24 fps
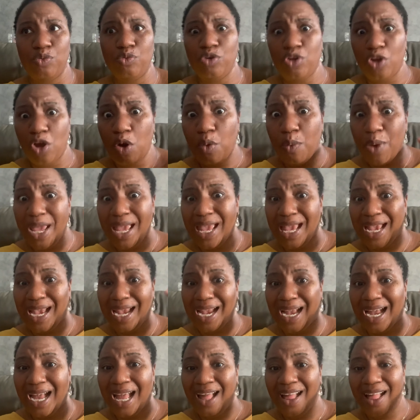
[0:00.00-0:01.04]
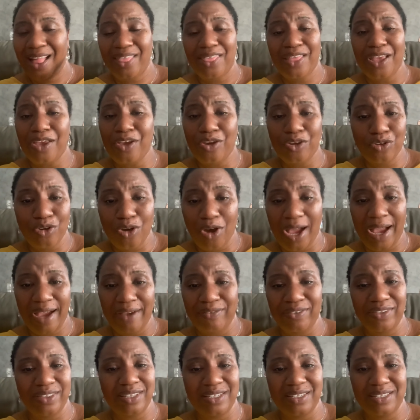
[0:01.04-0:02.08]
knowing that you're not
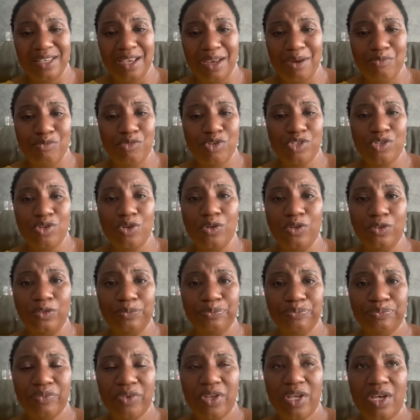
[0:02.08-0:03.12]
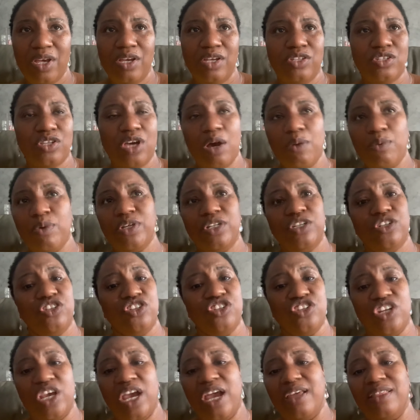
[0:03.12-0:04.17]
having the same result. So I wanted to
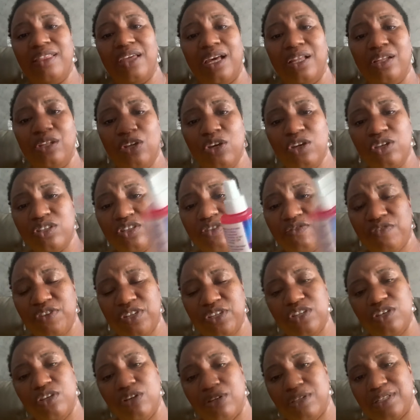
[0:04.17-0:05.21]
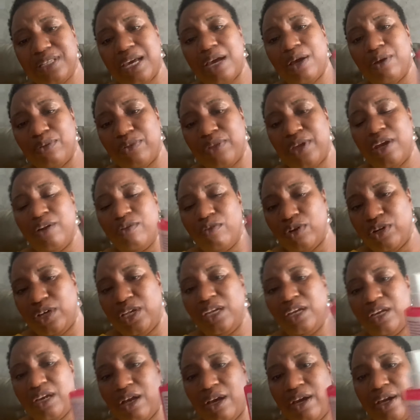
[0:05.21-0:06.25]
share that. Loads of videos out there on
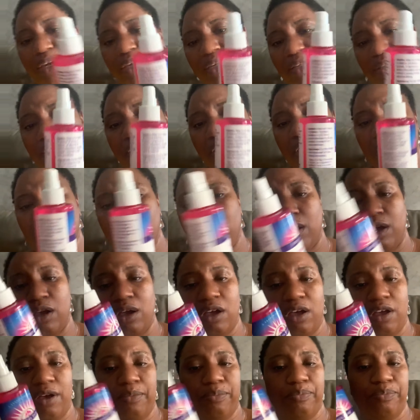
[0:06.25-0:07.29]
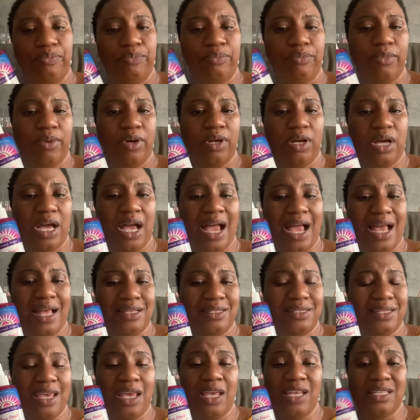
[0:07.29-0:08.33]
it, guys.
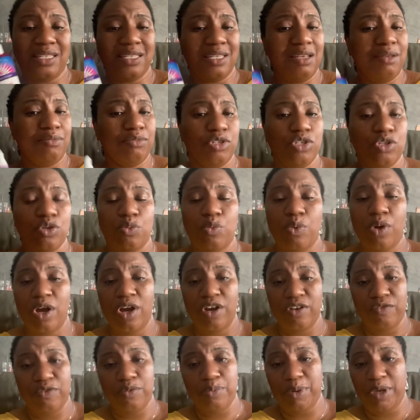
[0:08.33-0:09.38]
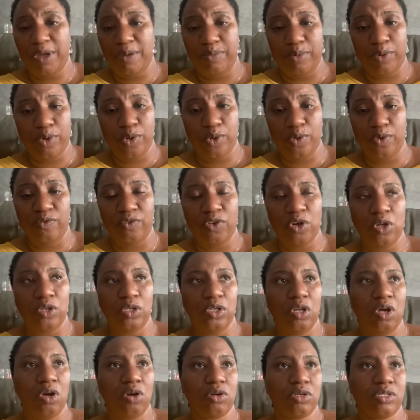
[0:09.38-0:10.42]
And it seems to work for people who have got
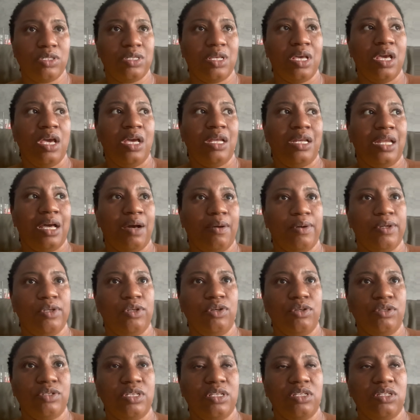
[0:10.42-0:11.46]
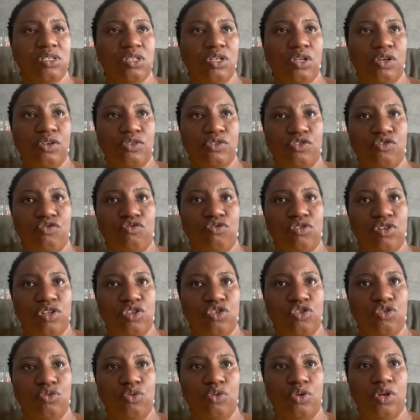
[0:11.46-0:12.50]
locks. Now, I know Sisterlocks and
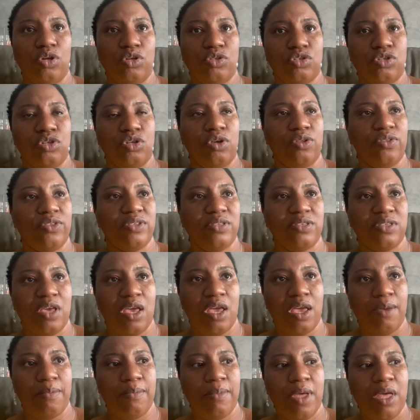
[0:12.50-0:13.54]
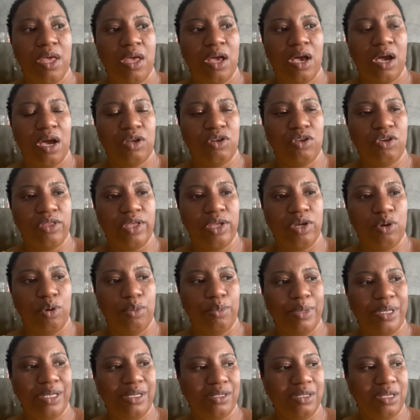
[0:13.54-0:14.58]
traditional locks are not the same. I know they're not
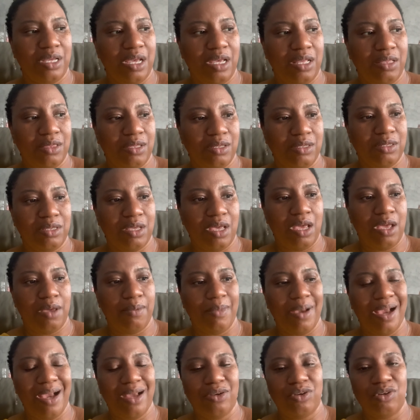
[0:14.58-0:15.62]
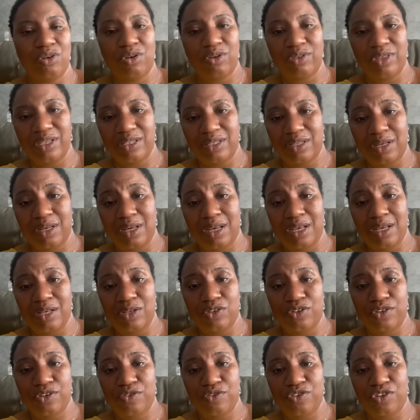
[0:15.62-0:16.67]
maintained the same. I know there's a need
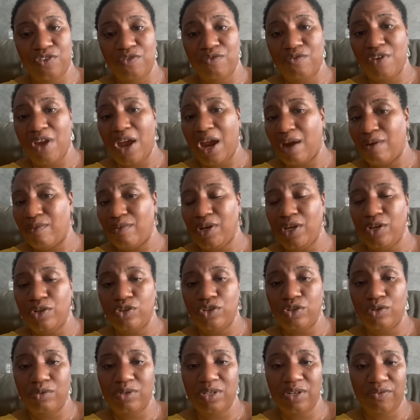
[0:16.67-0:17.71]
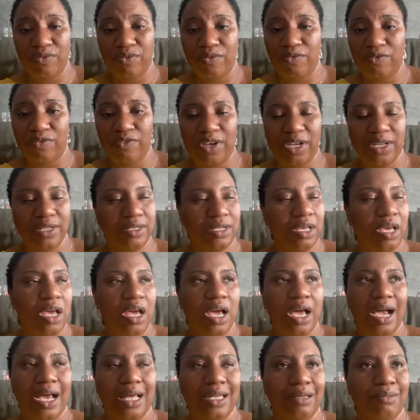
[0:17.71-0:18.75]
to vary and do different things.
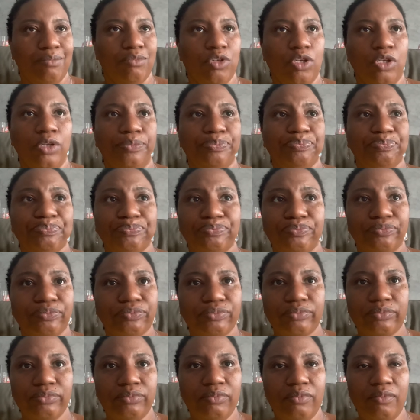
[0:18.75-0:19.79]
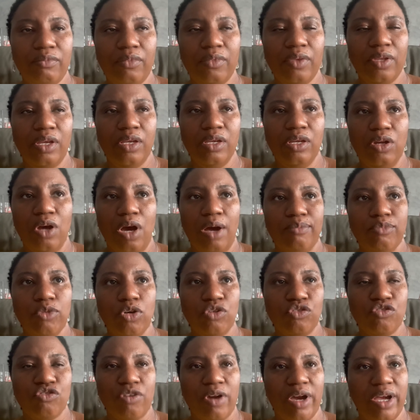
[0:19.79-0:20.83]
And I'm not, you know, I'm
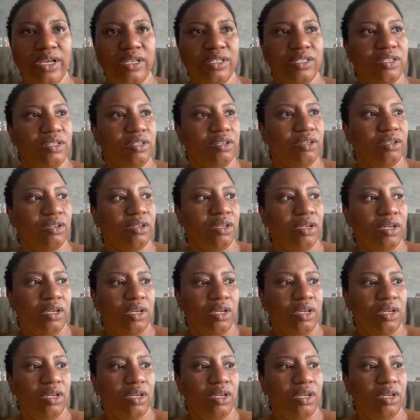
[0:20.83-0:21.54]
not trying to